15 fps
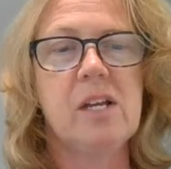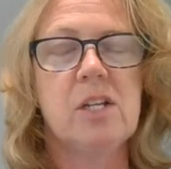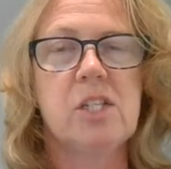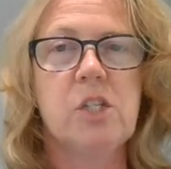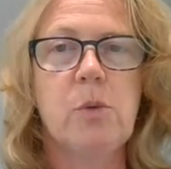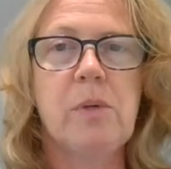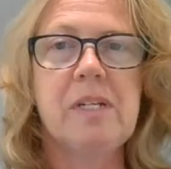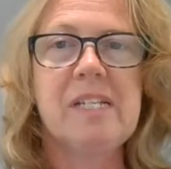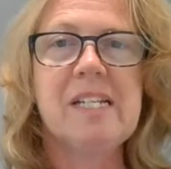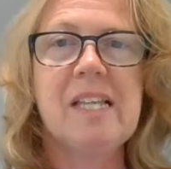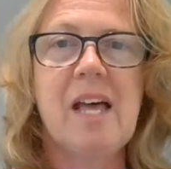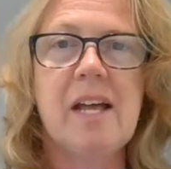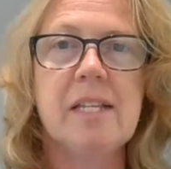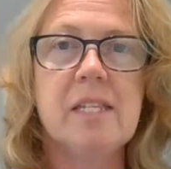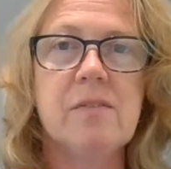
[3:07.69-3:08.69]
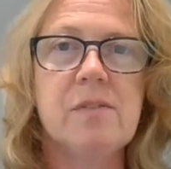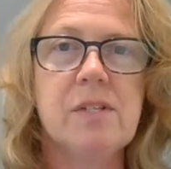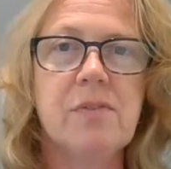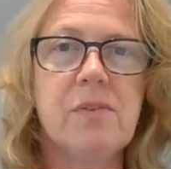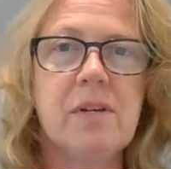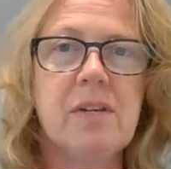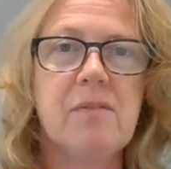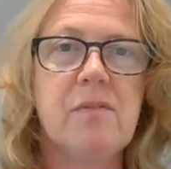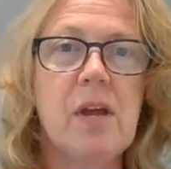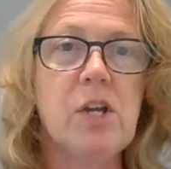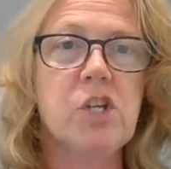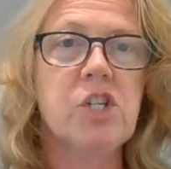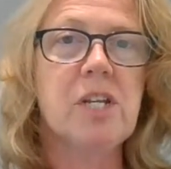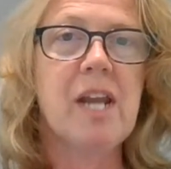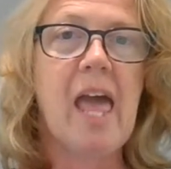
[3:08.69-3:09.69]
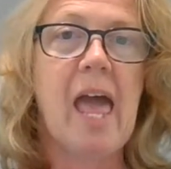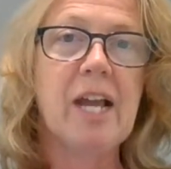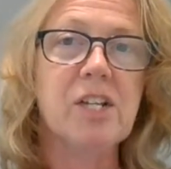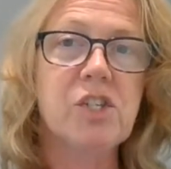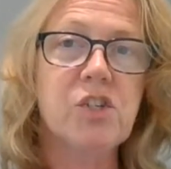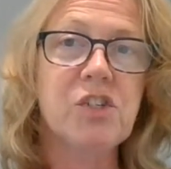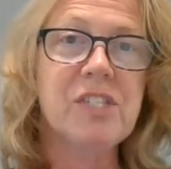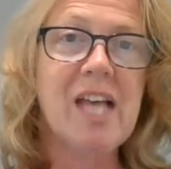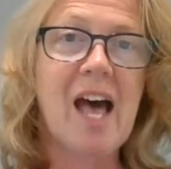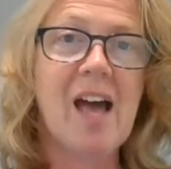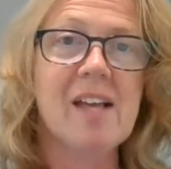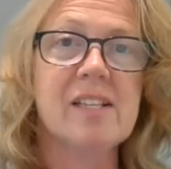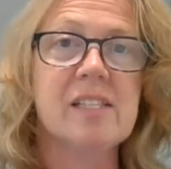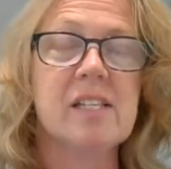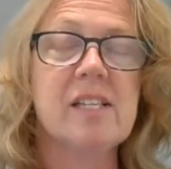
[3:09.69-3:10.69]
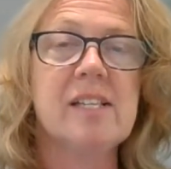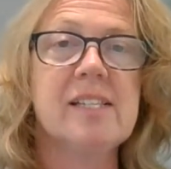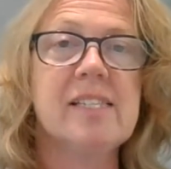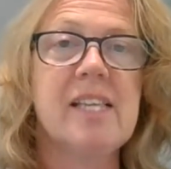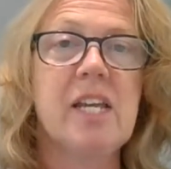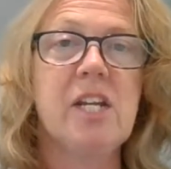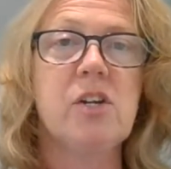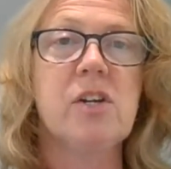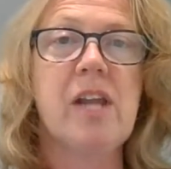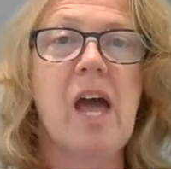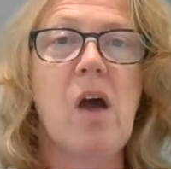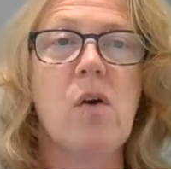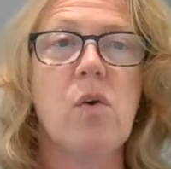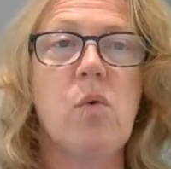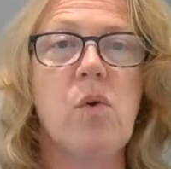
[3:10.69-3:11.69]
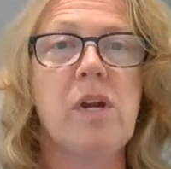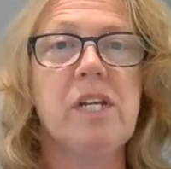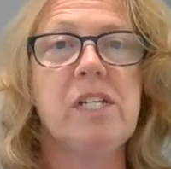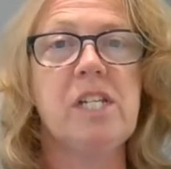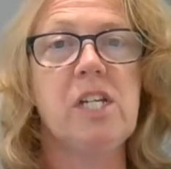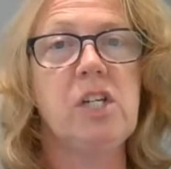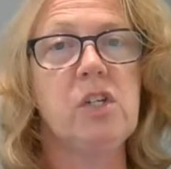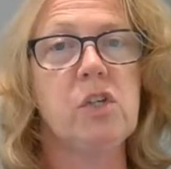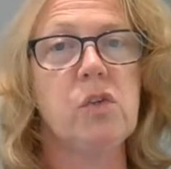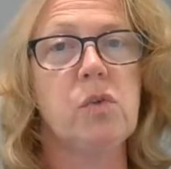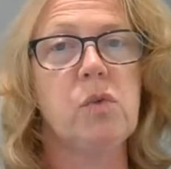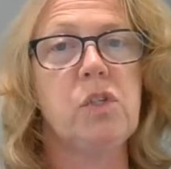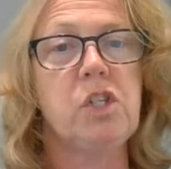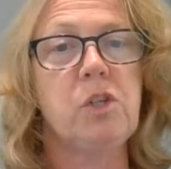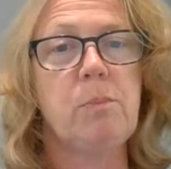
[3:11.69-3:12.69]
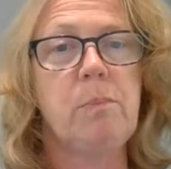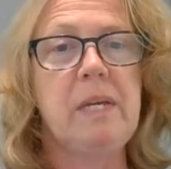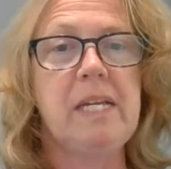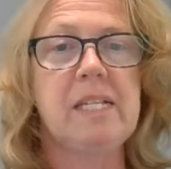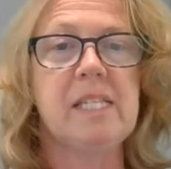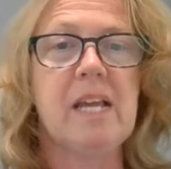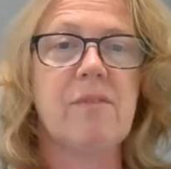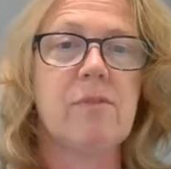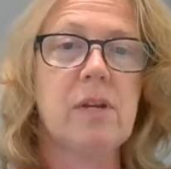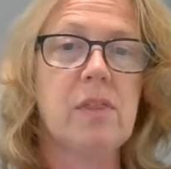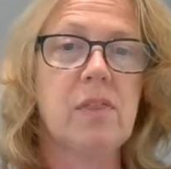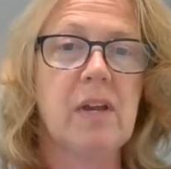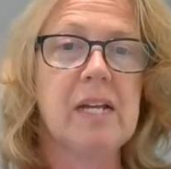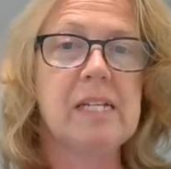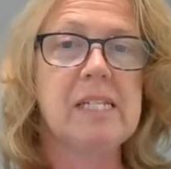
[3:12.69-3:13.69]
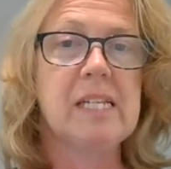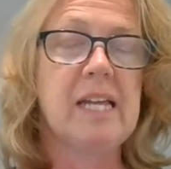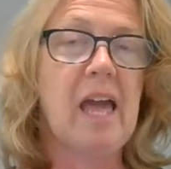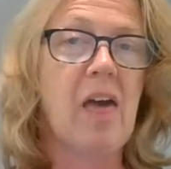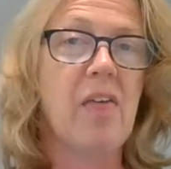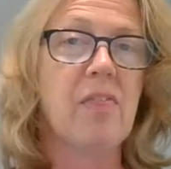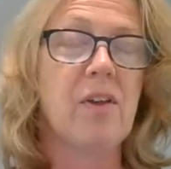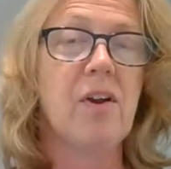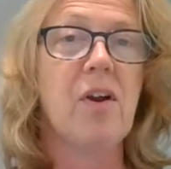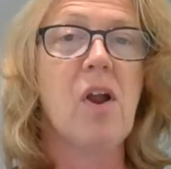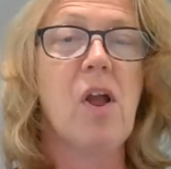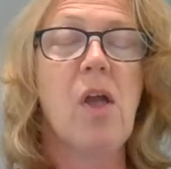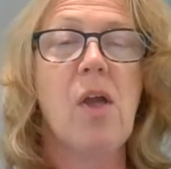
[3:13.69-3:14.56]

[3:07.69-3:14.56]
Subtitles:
So we did lots of different invention exercises that you're now going to use to piece everything together,